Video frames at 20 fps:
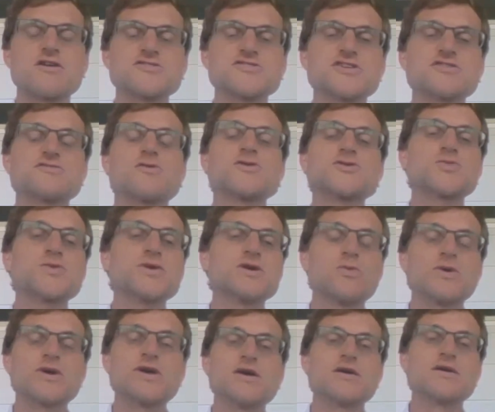And of course,
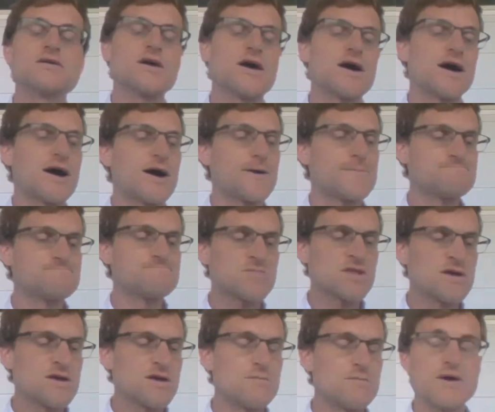we
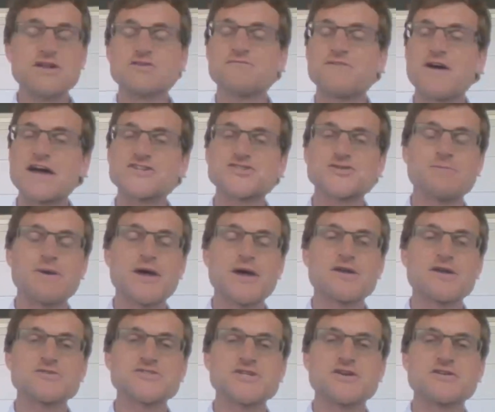manufacture
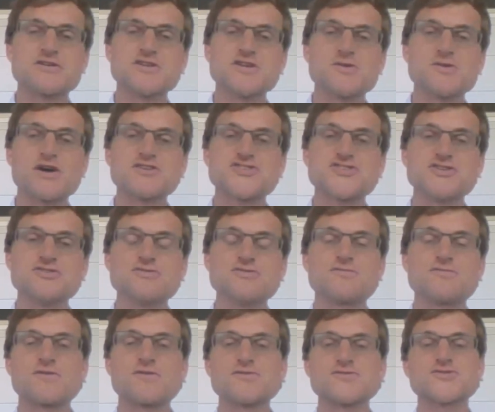panels here in the US too
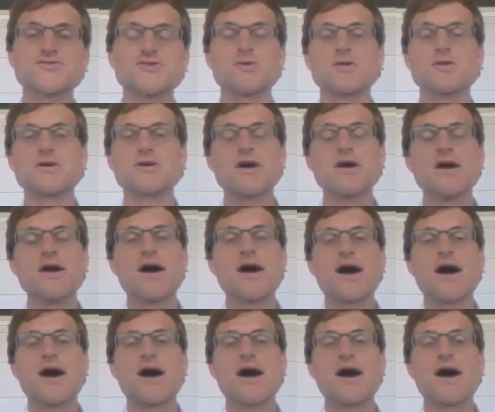for solar.